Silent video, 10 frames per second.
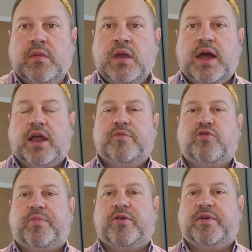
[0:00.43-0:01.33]
Hello
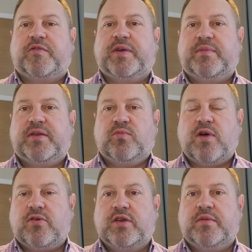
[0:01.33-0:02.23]
Proponomics people, and
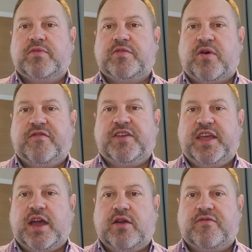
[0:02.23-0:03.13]
welcome to my
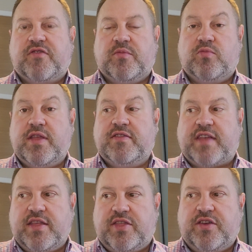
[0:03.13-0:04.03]
video from
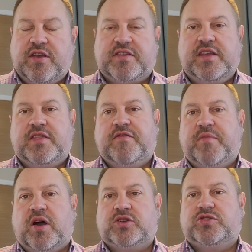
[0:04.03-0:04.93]
Wednesday the 13th of
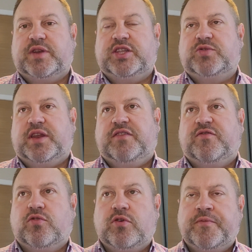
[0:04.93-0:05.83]
March
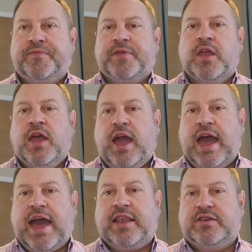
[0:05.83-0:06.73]
2024.
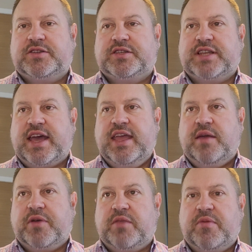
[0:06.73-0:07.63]
And today
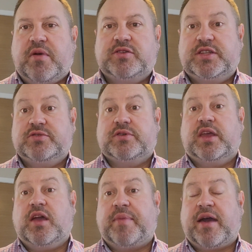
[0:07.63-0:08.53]
I'm going to be mostly
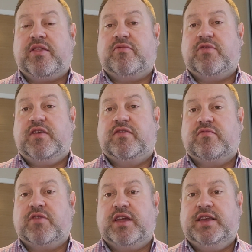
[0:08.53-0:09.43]
talking about the recent
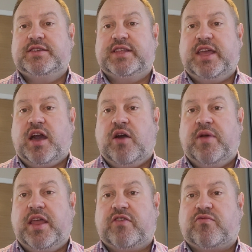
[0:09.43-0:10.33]
release, the
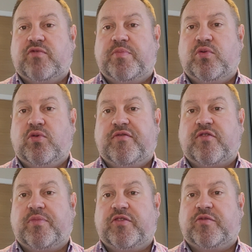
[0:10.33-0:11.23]
ONS report
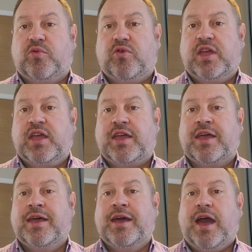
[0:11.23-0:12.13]
from this morning
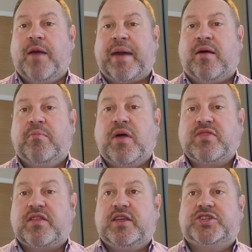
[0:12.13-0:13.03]
about
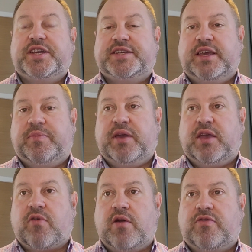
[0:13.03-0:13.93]
monthly GDP
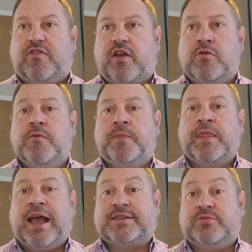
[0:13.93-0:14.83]
growth. So
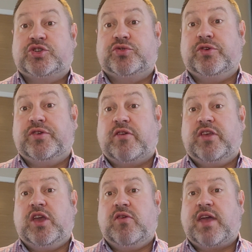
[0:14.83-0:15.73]
as I'm sure you'll know,
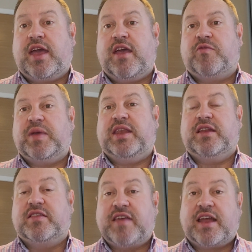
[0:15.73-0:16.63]
the UK has been in
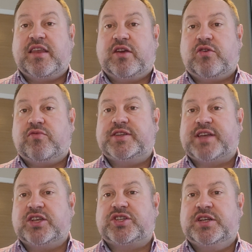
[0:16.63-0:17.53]
a technical
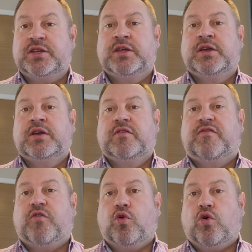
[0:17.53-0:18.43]
recession
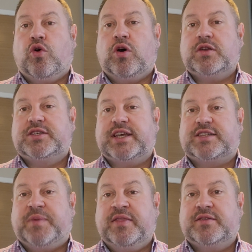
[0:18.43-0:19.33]
for
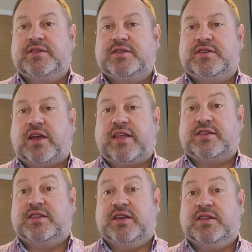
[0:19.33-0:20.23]
6 months. So
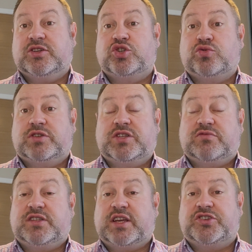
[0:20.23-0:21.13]
that's the shortest
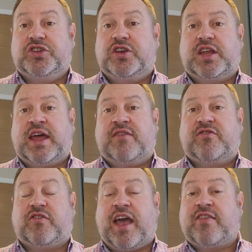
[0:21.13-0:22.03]
recession you can have,
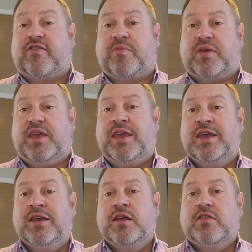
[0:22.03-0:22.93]
because it has to be
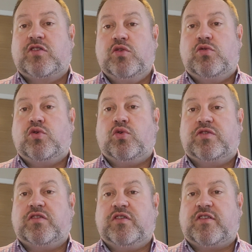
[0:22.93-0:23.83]
2
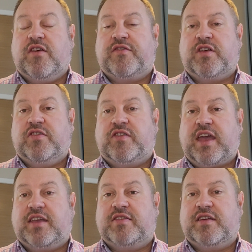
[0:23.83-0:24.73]
quarters of
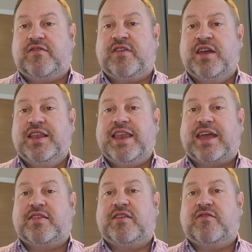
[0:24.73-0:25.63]
consecutive
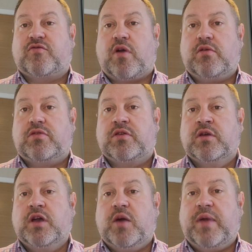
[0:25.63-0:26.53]
negative growth.
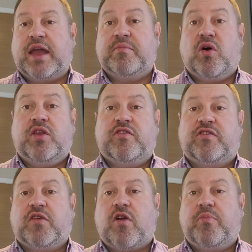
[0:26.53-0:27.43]
And we had a minus
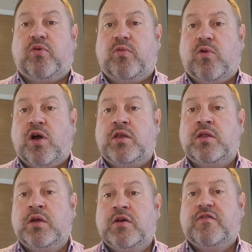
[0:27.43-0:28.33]
0.1
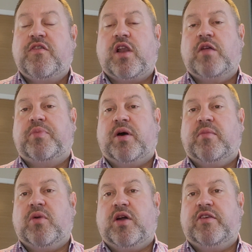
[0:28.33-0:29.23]
followed by a
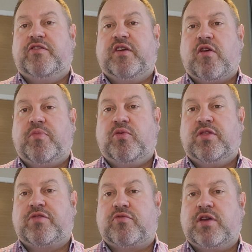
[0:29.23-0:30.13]
minus
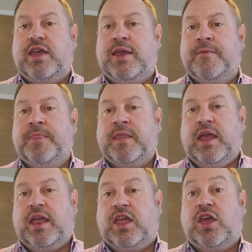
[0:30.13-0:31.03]
0.3
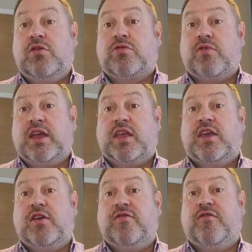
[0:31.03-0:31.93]
in Q3 and
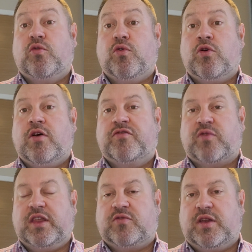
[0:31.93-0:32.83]
Q4 of
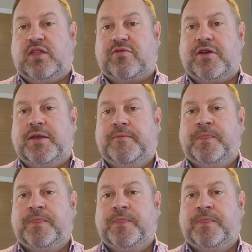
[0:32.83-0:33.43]
2023.